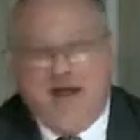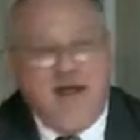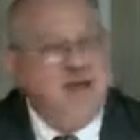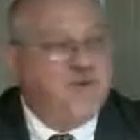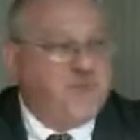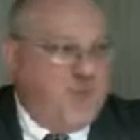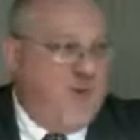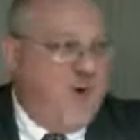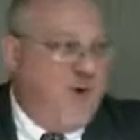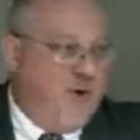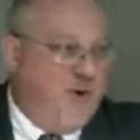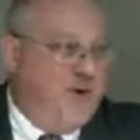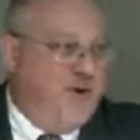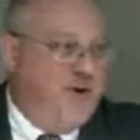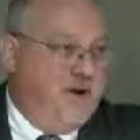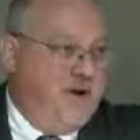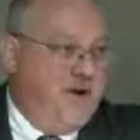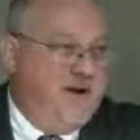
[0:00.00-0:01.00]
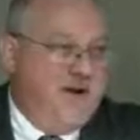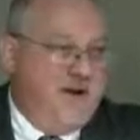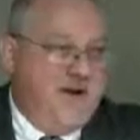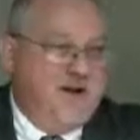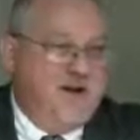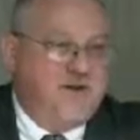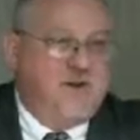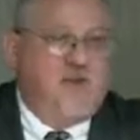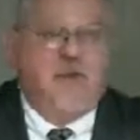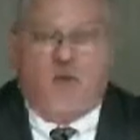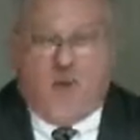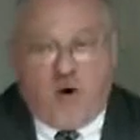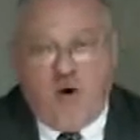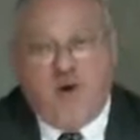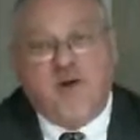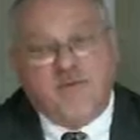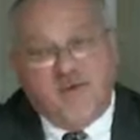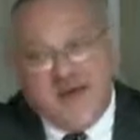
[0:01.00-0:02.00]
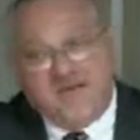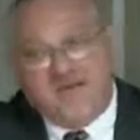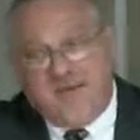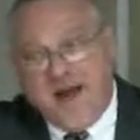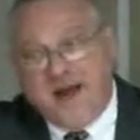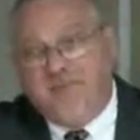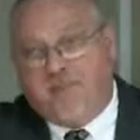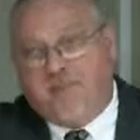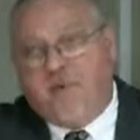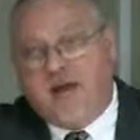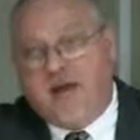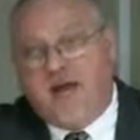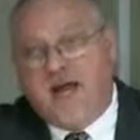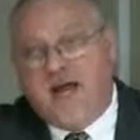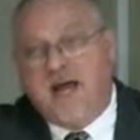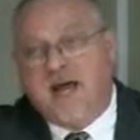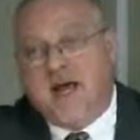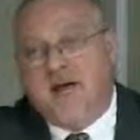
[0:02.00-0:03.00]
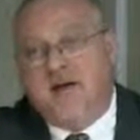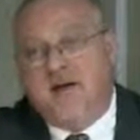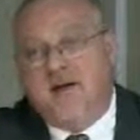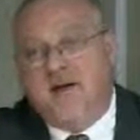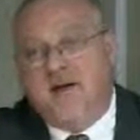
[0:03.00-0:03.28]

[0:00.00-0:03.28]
To his world. To the world of his people, he did.